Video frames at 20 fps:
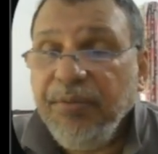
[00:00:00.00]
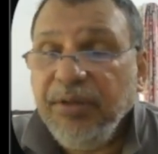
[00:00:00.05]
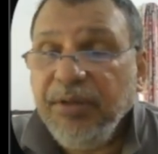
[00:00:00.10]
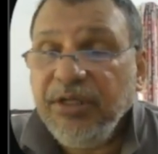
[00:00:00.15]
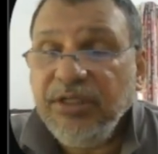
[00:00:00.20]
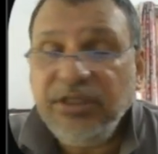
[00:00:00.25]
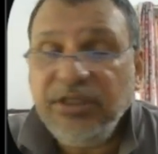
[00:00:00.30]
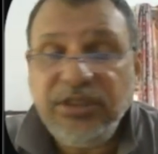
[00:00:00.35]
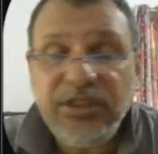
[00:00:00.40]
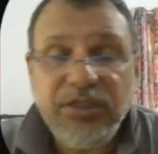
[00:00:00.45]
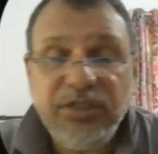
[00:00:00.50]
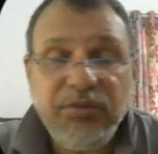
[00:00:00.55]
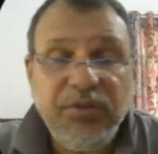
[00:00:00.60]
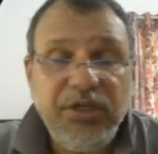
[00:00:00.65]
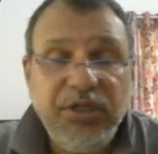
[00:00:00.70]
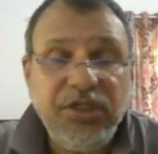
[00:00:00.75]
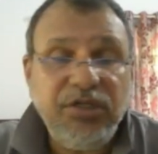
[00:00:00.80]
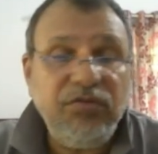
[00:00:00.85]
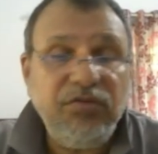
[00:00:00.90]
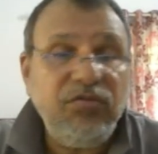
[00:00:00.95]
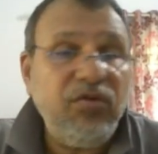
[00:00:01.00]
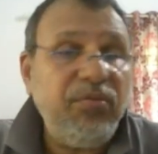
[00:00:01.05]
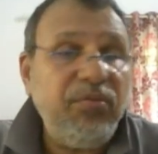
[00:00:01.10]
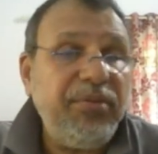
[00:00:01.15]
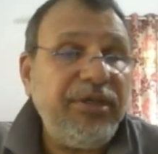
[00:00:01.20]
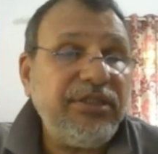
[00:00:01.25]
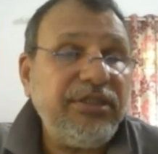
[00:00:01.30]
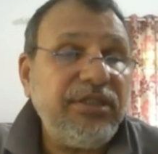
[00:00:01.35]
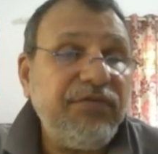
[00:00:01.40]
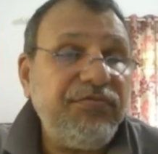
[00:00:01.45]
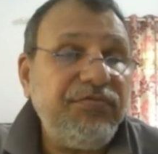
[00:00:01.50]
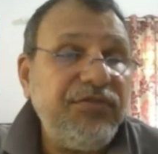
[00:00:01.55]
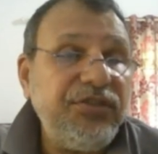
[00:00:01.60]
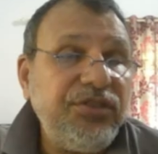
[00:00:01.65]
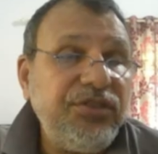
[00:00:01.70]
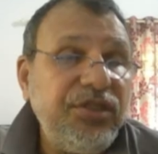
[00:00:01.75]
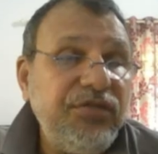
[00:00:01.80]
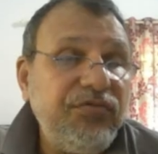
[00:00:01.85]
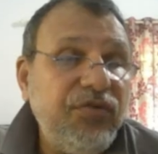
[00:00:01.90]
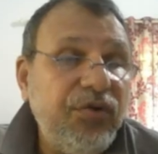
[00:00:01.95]
but this equation would be
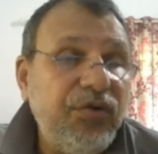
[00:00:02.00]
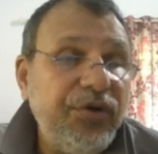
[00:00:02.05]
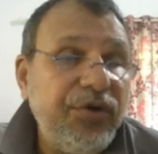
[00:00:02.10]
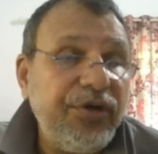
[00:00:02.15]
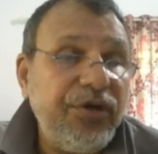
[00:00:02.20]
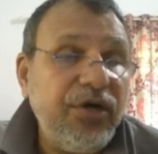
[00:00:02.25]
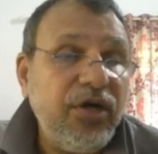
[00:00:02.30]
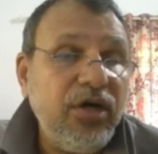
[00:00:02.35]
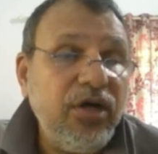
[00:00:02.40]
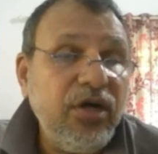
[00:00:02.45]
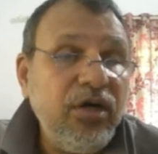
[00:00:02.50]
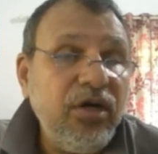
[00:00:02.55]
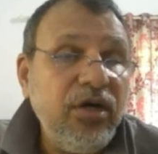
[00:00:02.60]
sufficient for your